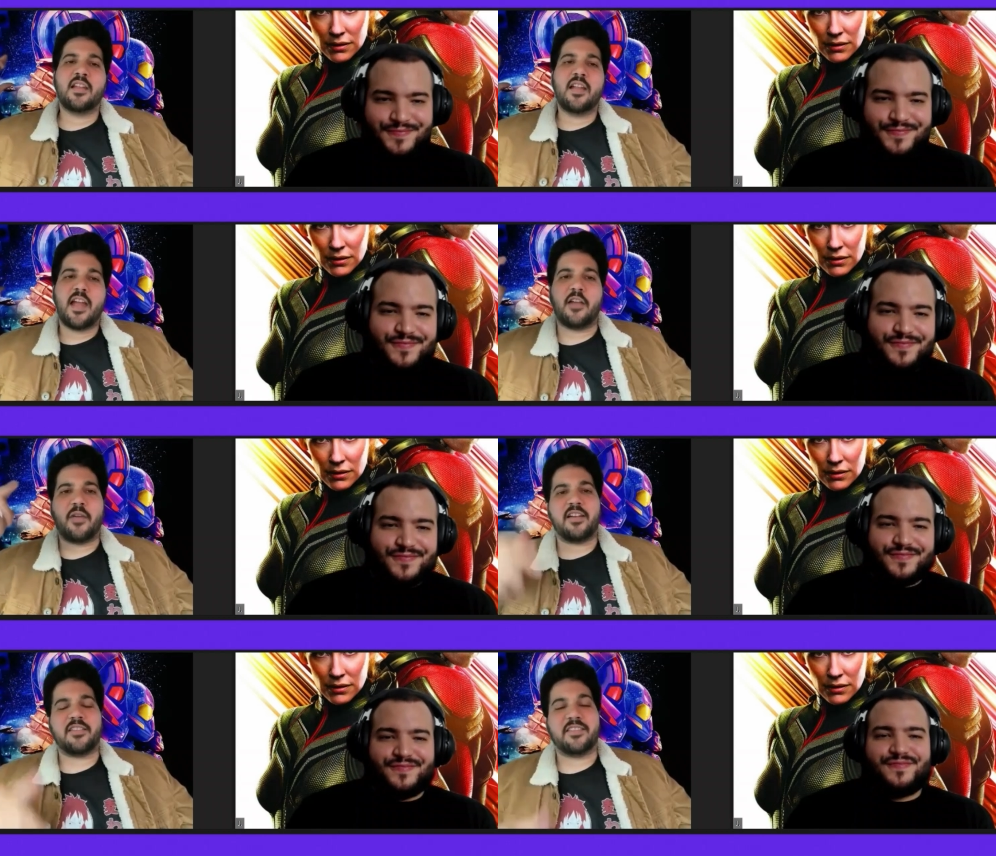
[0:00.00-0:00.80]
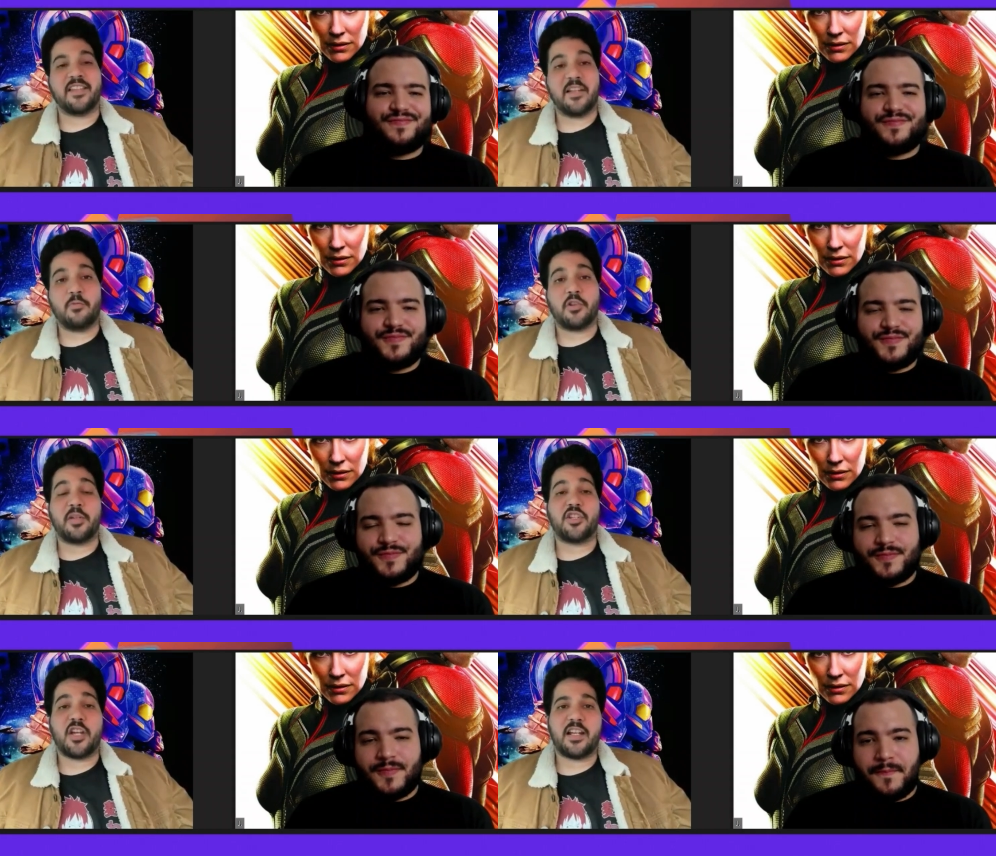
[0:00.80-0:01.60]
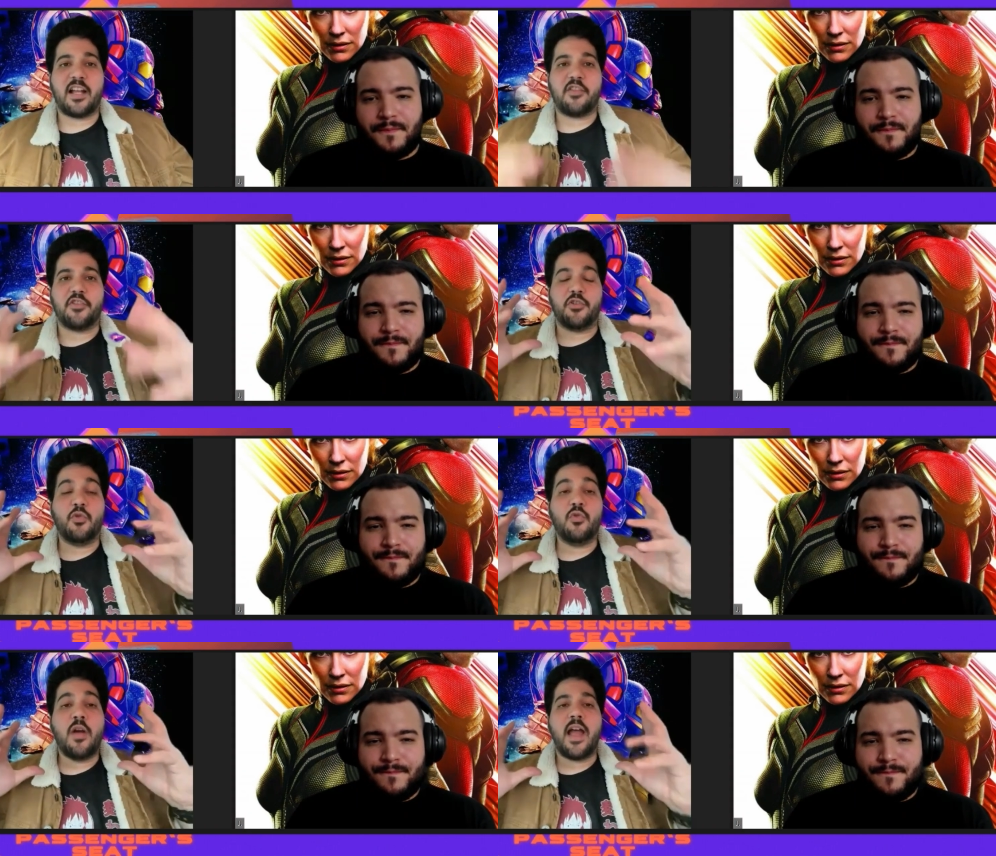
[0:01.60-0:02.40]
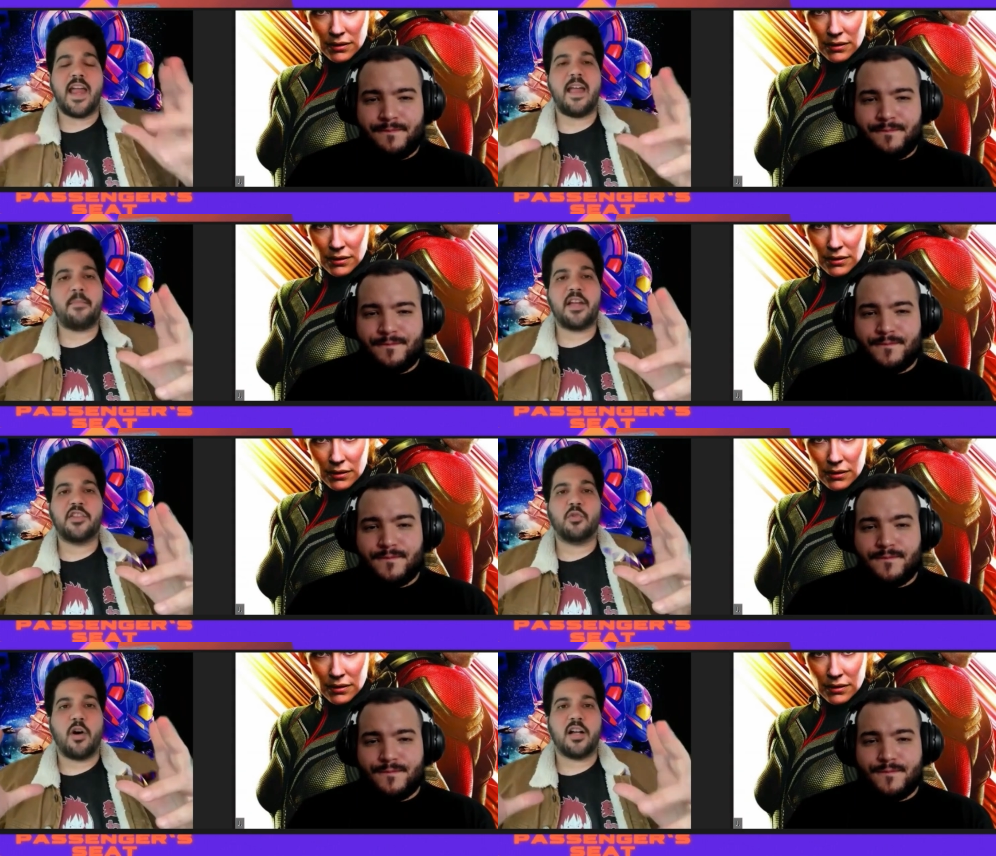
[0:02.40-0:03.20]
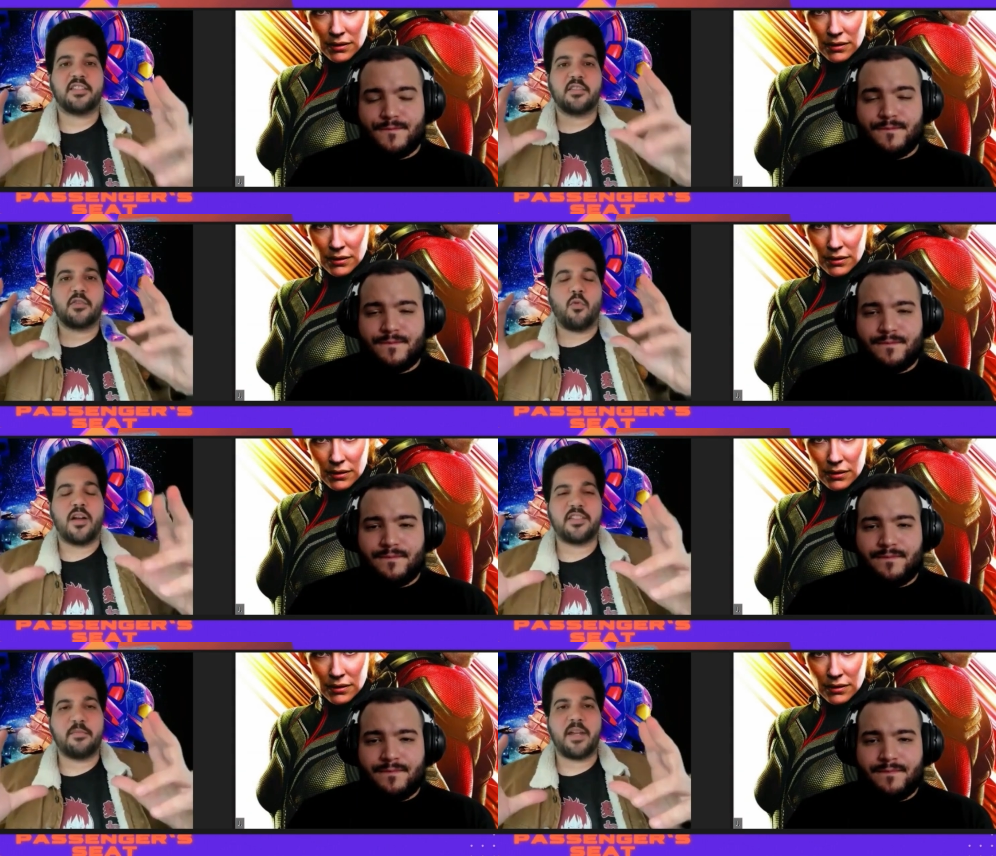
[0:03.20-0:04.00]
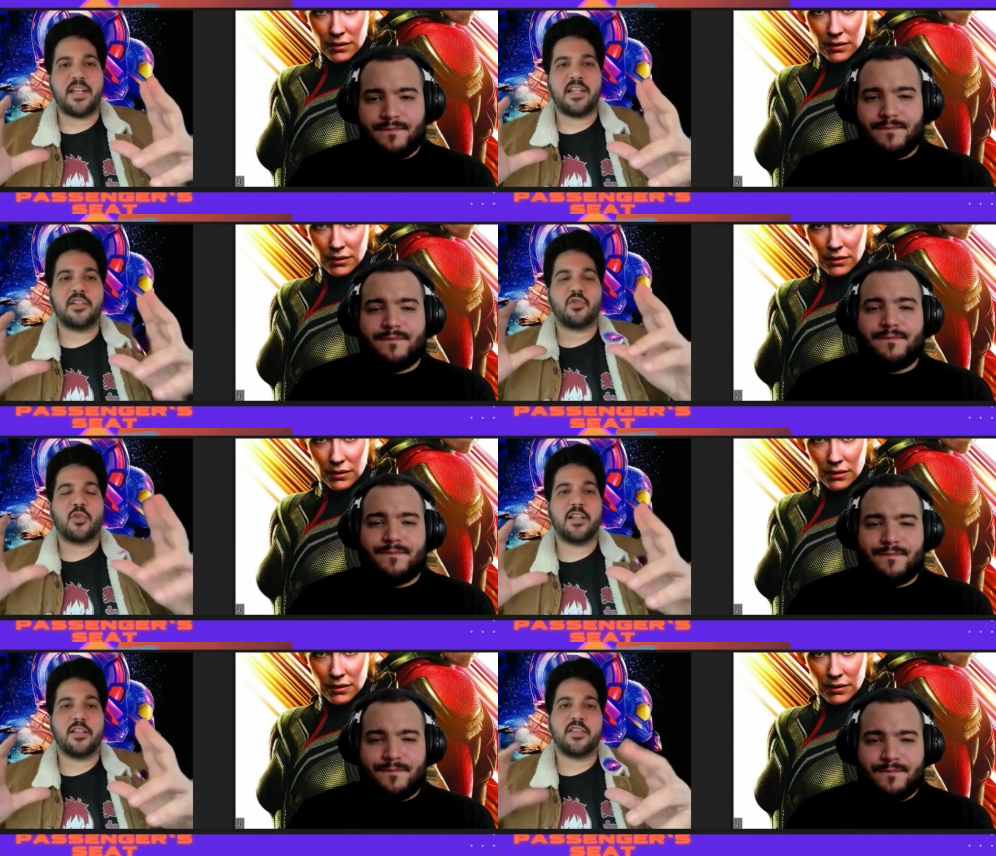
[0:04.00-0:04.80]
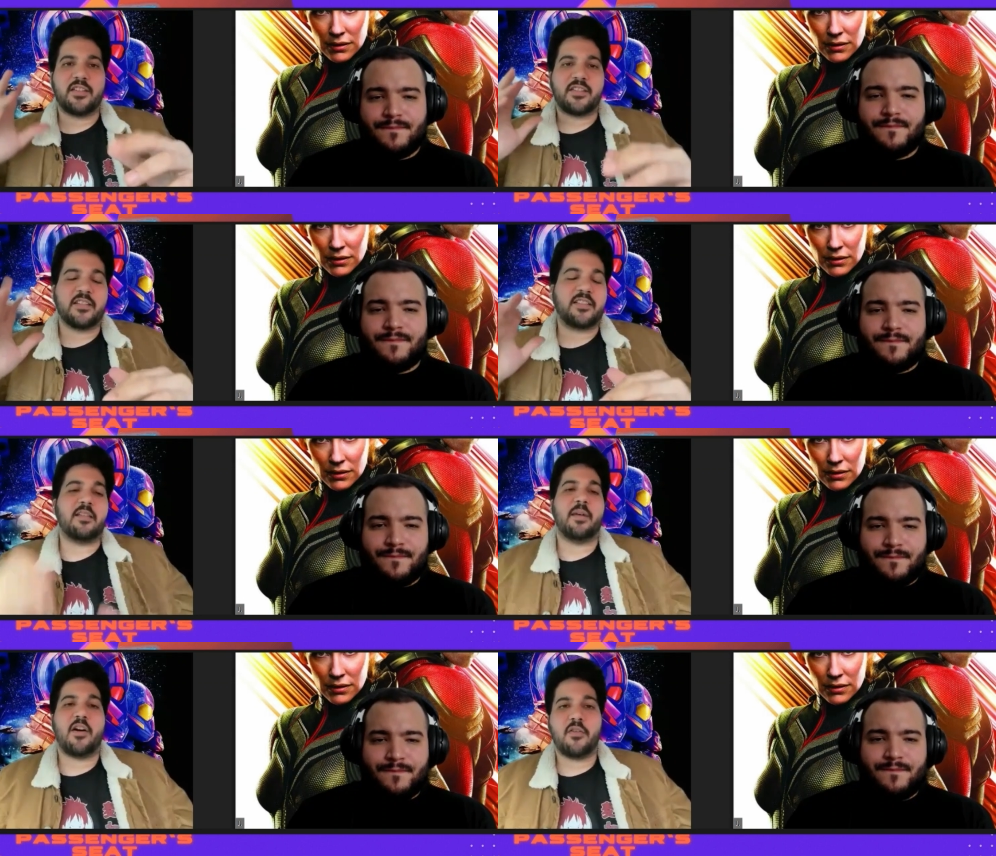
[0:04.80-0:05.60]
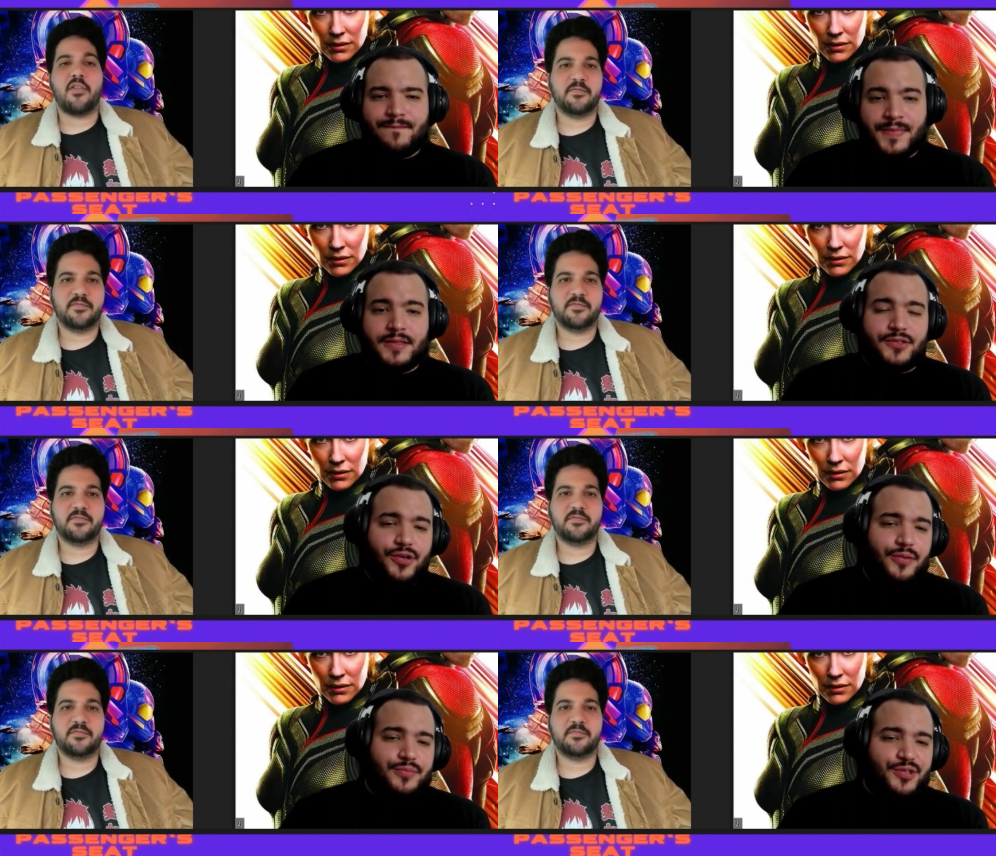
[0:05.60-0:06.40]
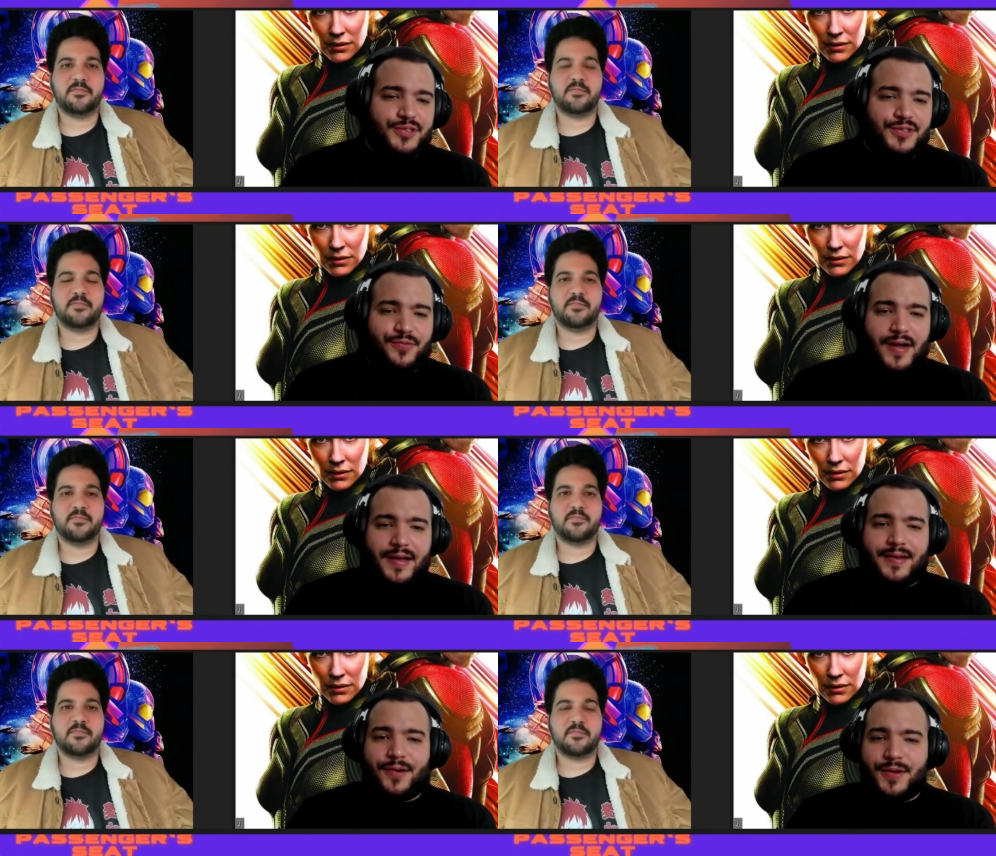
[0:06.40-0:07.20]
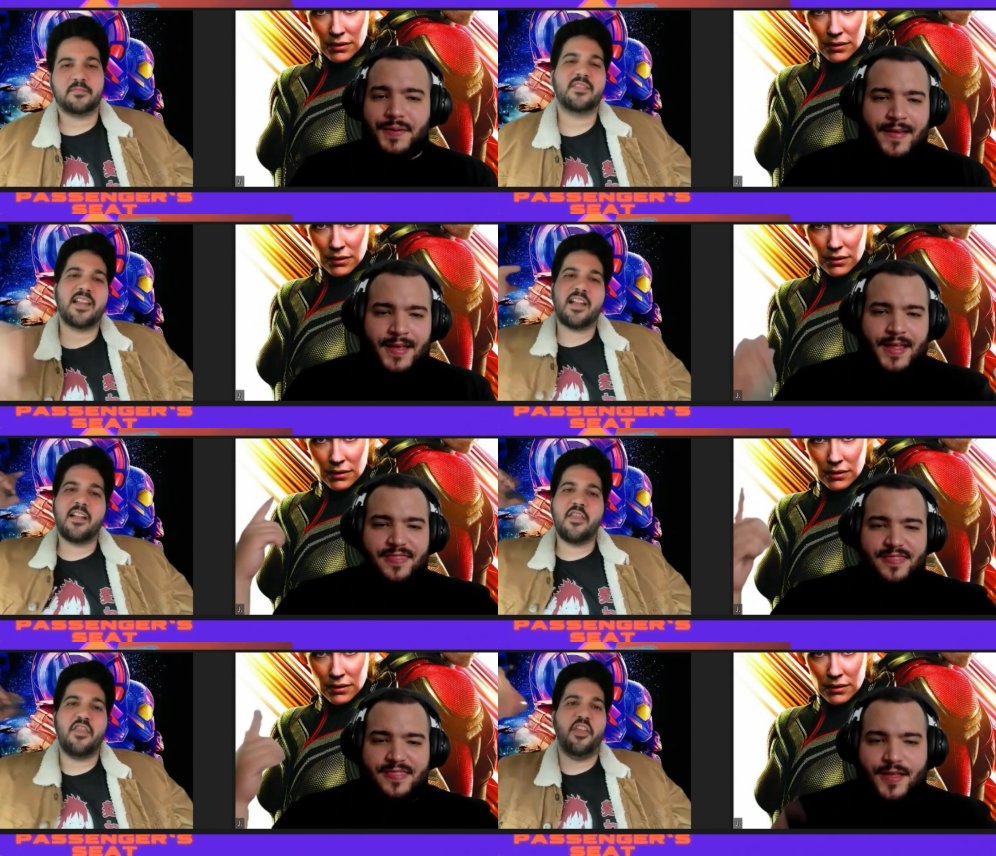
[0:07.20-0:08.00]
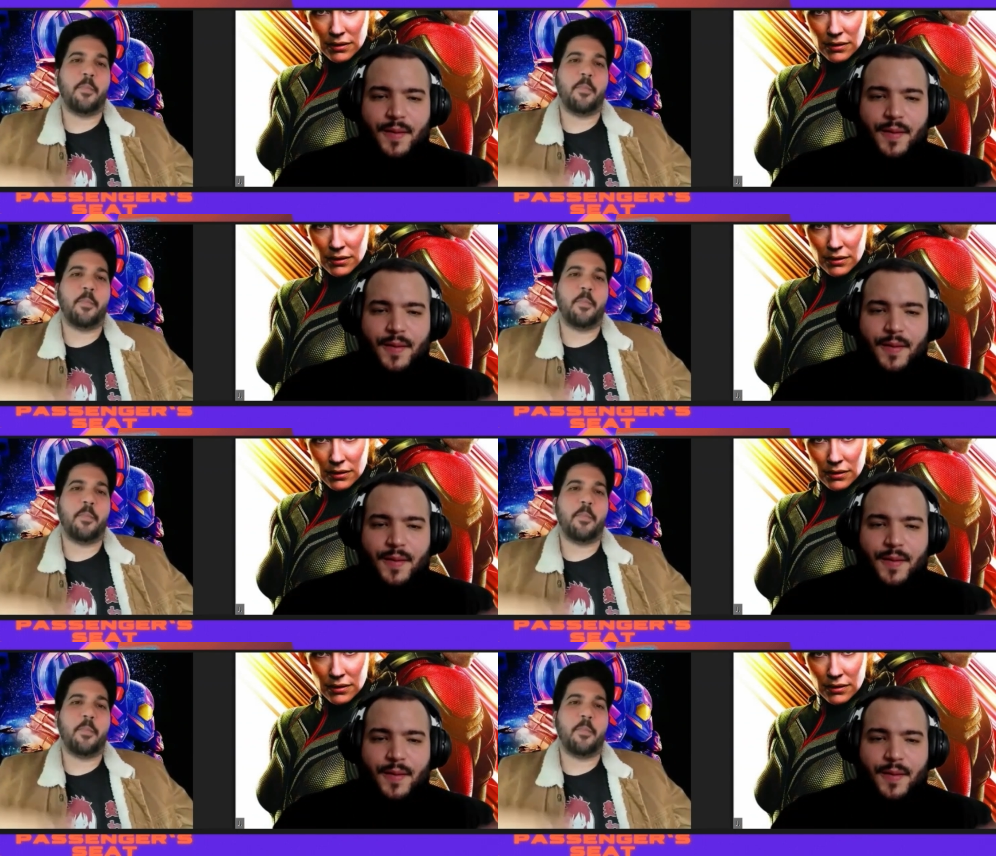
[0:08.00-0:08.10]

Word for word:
Speaker 1: Hey Riders, today we're going to be checking out the new Ant-Man and the Wasp Quantumania trailer that just came out.
Speaker 2: So come join us in the ride here in
Speaker 1: The